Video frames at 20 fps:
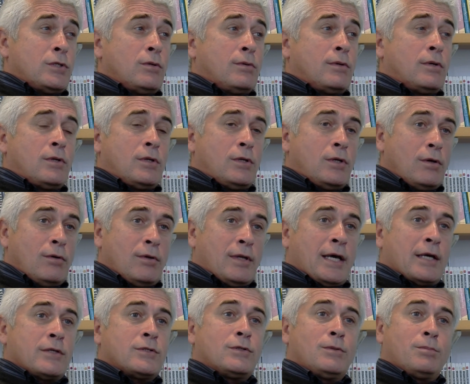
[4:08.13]
who could do
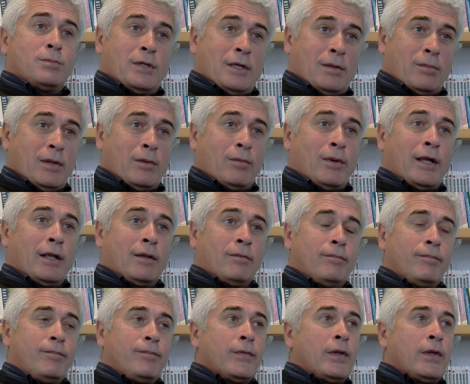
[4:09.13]
that superbly well.